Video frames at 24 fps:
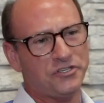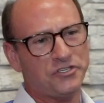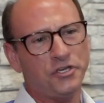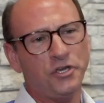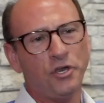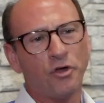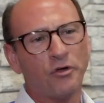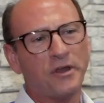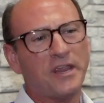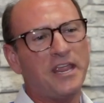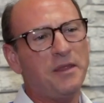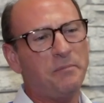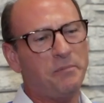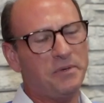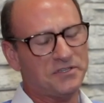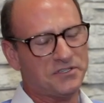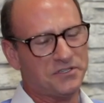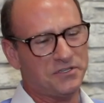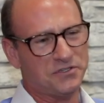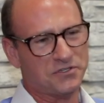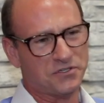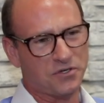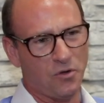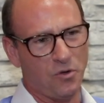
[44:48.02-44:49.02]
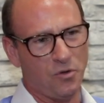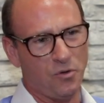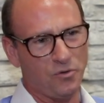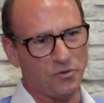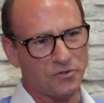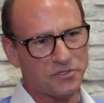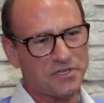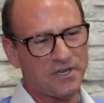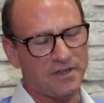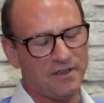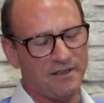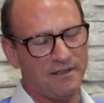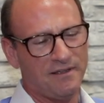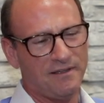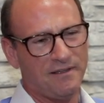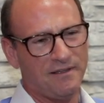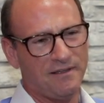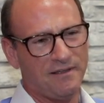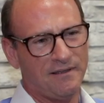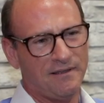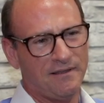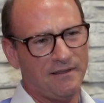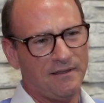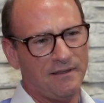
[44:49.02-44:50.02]
to your key business goals.
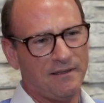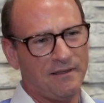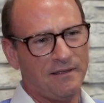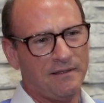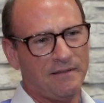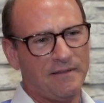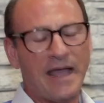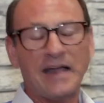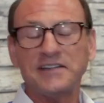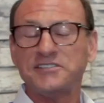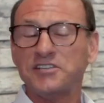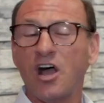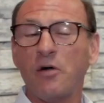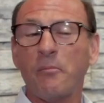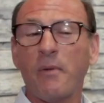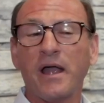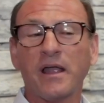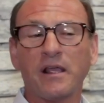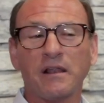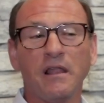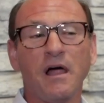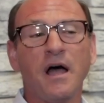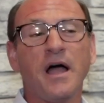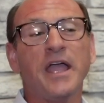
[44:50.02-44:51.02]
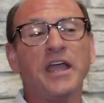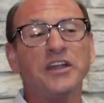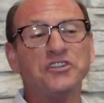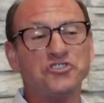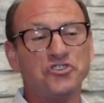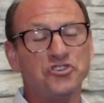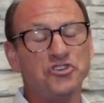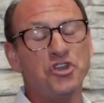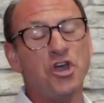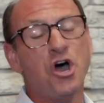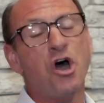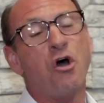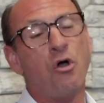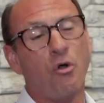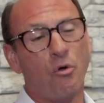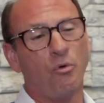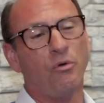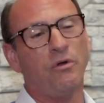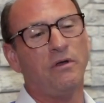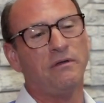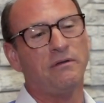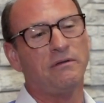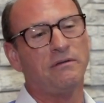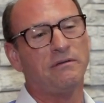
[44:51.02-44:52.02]
That's how my clients know
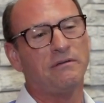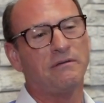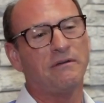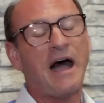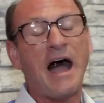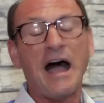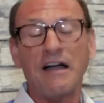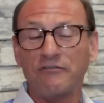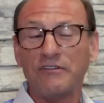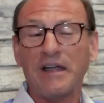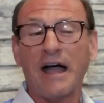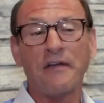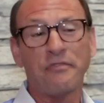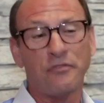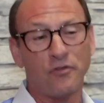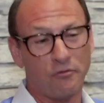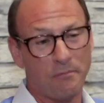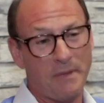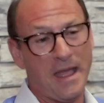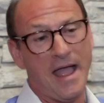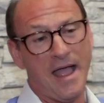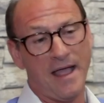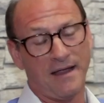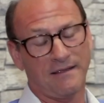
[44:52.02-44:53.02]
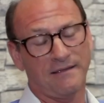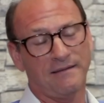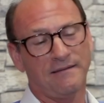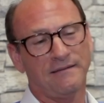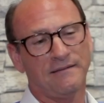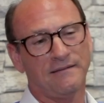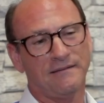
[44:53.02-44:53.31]
I've got their back.